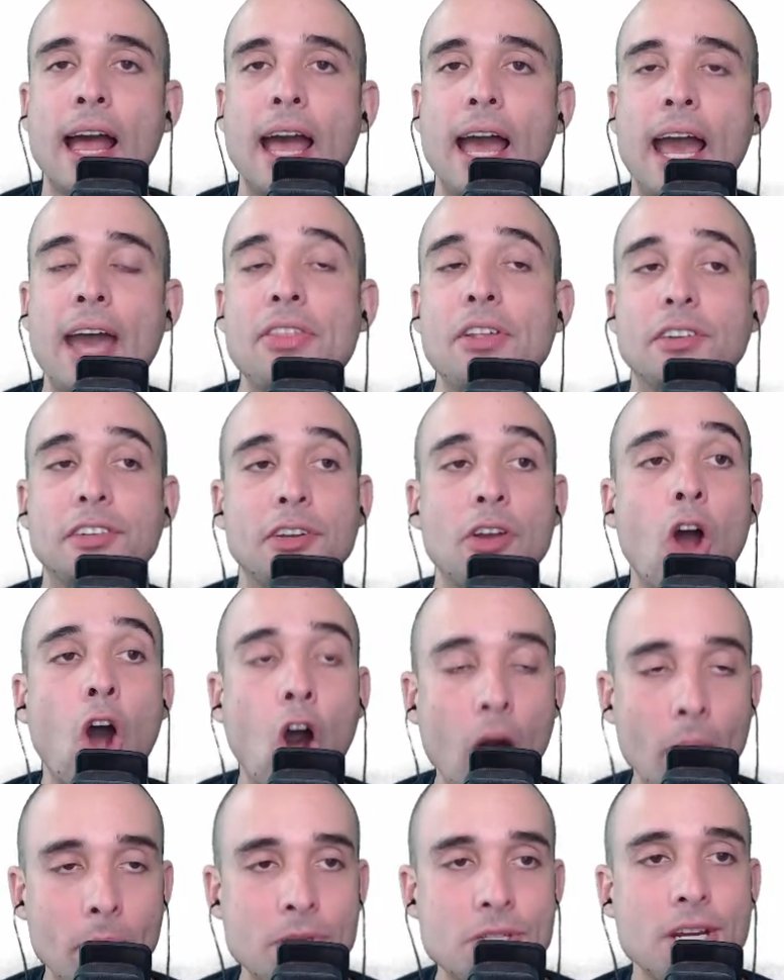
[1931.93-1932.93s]
and there's an
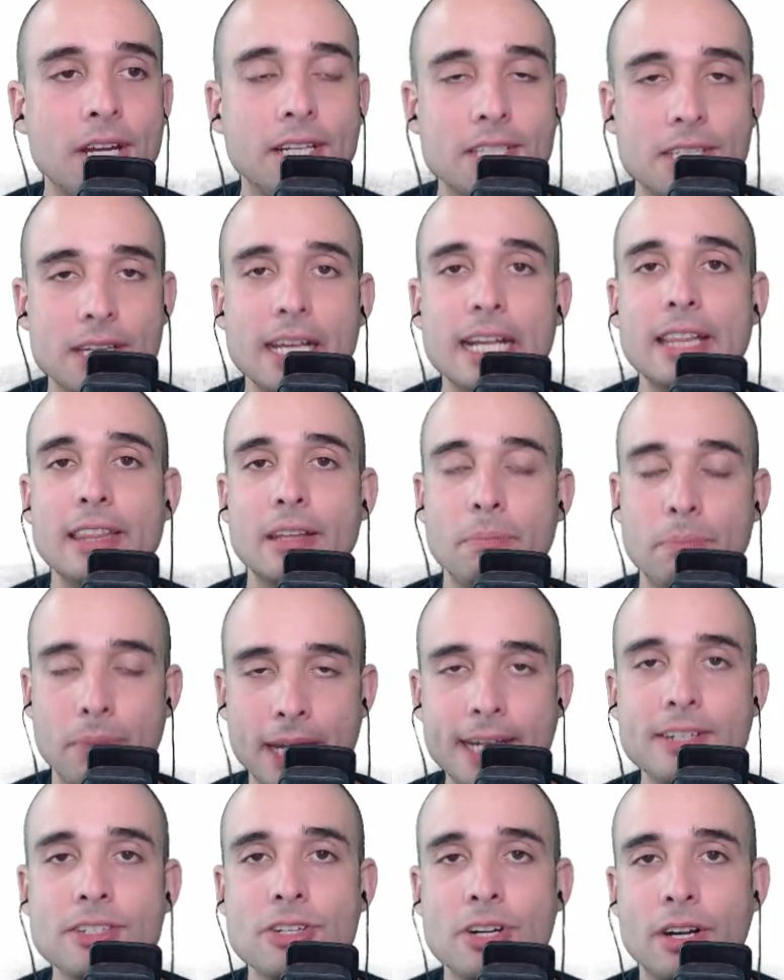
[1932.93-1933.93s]
object in the
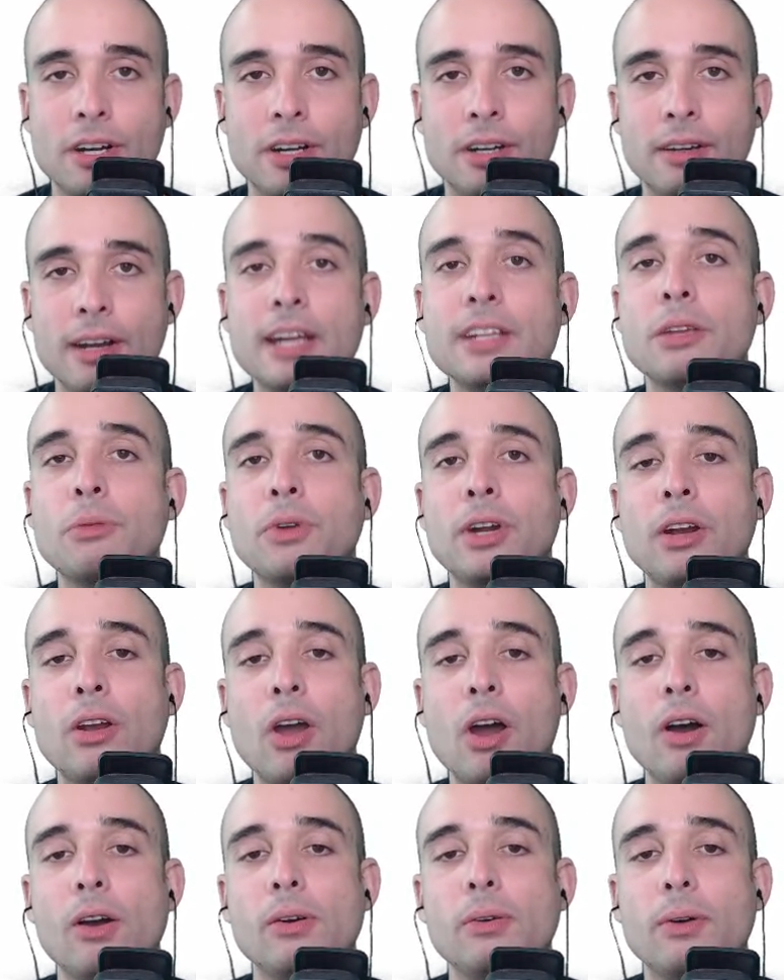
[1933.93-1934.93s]
picture and you want to
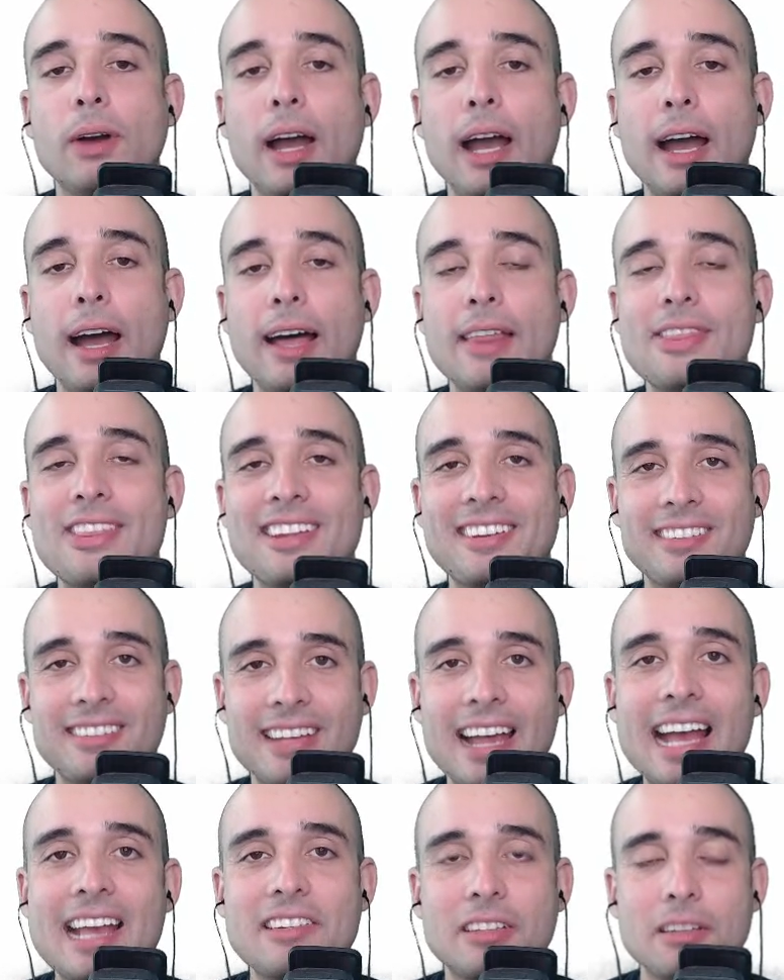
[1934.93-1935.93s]
know the
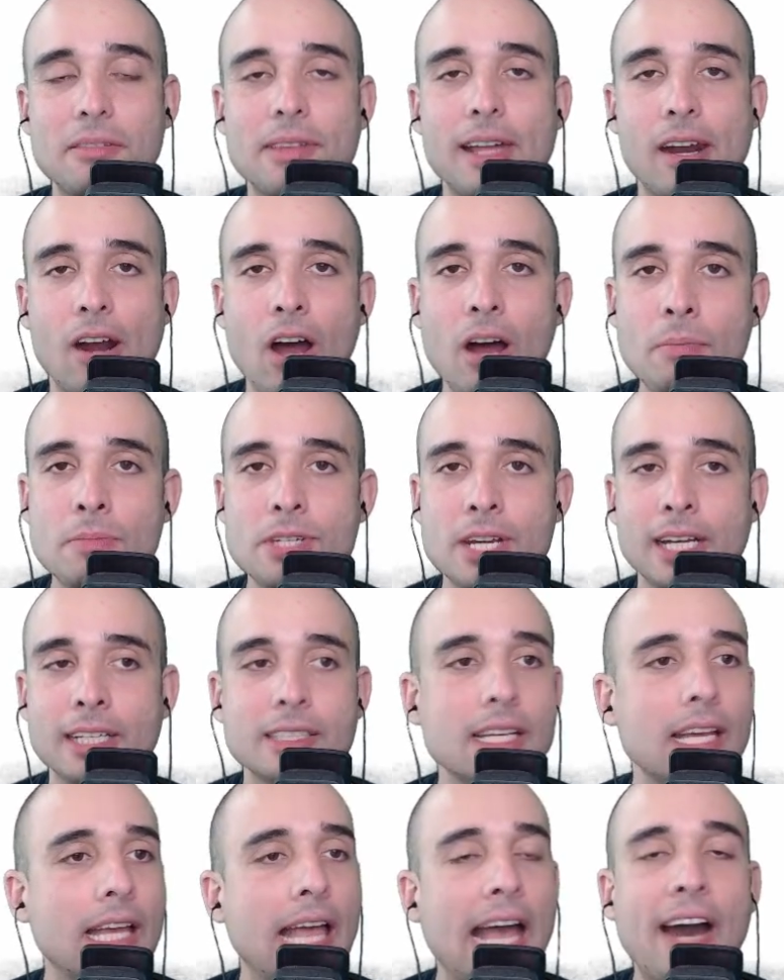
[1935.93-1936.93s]
size of that object,
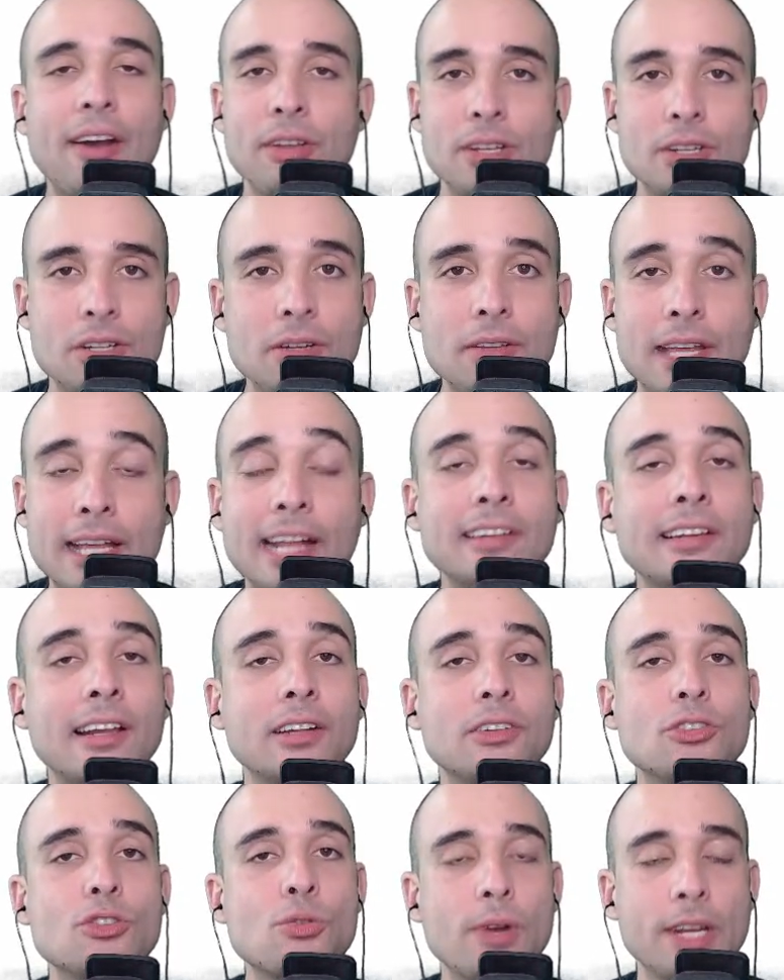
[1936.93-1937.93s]
how do you do that? That's a
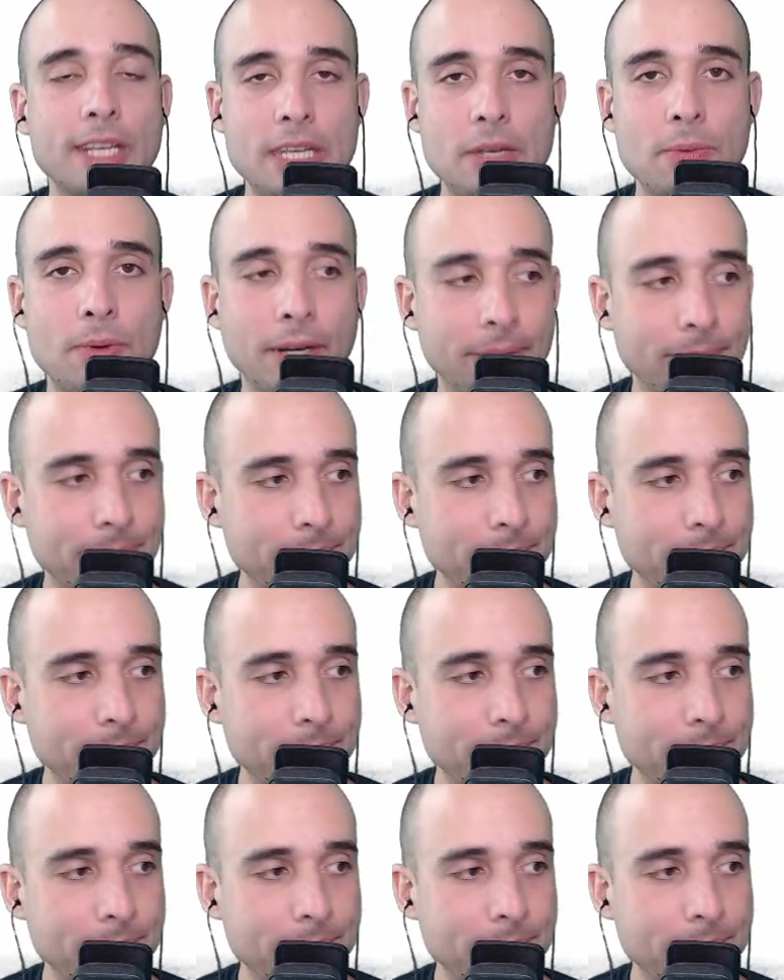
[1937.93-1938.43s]
tricky one.